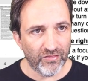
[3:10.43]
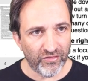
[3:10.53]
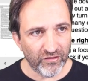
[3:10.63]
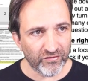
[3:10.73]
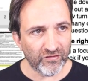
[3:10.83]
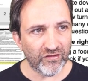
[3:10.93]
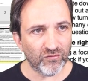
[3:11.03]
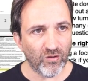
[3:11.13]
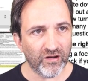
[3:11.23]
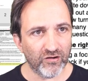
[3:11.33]
This is
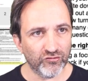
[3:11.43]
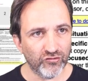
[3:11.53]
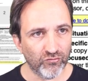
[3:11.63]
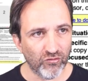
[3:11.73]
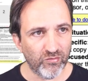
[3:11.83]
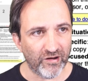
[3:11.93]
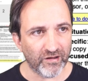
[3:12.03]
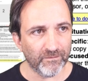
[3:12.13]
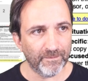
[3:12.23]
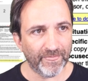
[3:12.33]
where I go to the
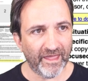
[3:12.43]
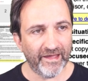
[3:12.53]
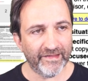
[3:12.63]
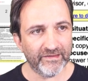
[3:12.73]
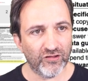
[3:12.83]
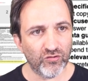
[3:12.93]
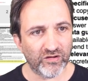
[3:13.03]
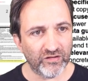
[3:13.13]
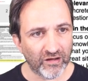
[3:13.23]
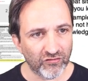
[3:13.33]
rubric. And you
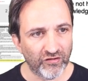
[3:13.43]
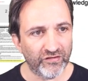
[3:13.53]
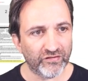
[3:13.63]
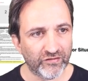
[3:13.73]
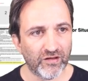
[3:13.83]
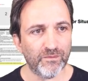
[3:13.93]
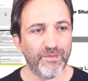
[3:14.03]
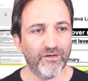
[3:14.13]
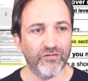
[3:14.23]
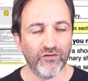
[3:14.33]
can actually skip
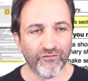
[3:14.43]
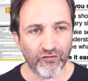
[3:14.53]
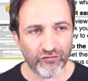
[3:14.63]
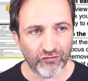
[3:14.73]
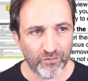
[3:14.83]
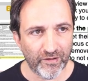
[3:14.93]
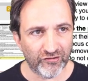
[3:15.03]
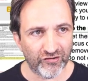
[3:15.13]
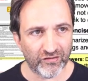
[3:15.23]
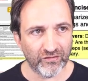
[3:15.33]
the first 2
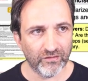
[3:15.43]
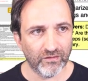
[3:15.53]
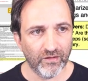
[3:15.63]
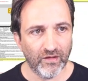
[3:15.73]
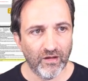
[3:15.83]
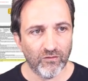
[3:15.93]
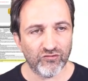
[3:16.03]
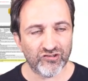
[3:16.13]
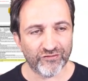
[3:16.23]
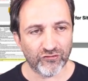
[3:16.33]
pages,
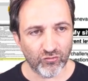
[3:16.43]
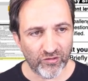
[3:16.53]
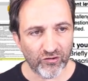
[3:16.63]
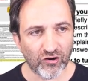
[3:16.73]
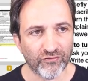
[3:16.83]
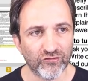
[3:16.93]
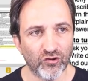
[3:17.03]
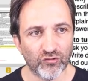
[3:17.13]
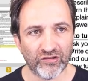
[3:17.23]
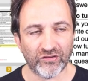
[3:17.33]
which have to do with a cover
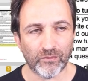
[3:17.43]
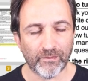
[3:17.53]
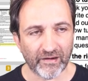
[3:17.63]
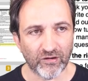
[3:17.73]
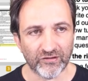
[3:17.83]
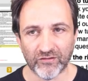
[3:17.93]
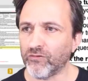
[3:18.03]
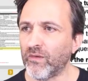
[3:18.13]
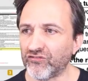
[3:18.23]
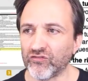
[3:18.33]
note and some background
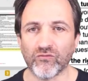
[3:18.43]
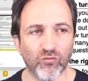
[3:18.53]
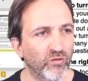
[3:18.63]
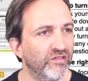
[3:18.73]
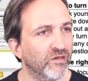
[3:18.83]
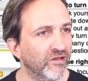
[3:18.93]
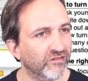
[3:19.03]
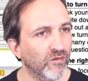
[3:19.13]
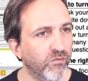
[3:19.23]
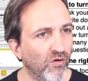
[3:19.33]
information. Read them at
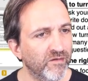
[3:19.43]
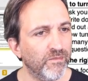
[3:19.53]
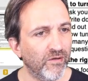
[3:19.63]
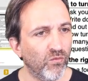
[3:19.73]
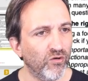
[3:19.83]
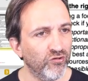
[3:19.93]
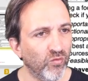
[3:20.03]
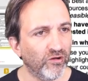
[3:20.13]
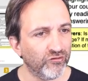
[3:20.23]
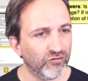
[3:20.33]
some point, but where you
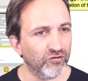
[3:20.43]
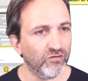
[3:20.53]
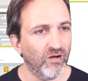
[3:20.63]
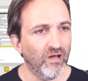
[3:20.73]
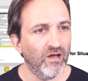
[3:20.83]
want to go